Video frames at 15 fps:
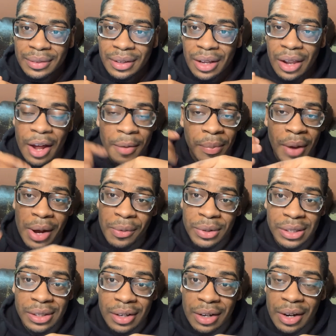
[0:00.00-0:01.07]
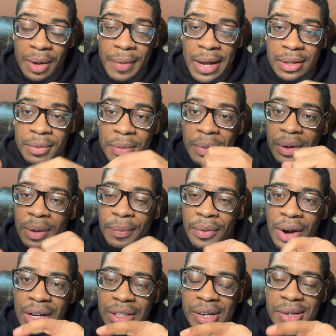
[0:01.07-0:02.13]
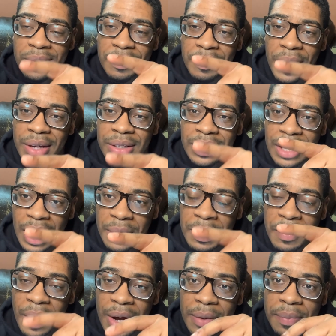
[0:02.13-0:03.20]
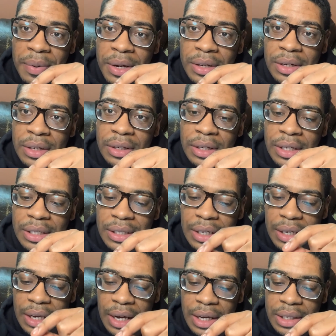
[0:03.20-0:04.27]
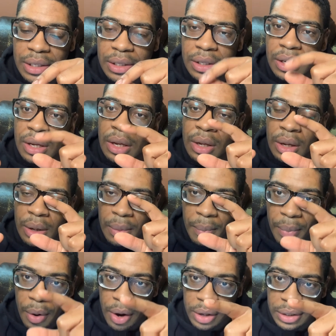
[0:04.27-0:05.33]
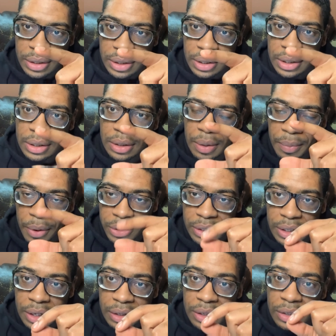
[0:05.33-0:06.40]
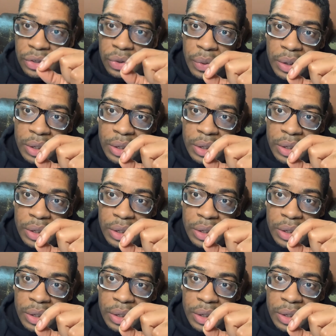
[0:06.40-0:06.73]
A lot of blind witnesses are going to come after me, but LeBron James' best game, in my opinion, is against Boston, the Boston Celtics, twenty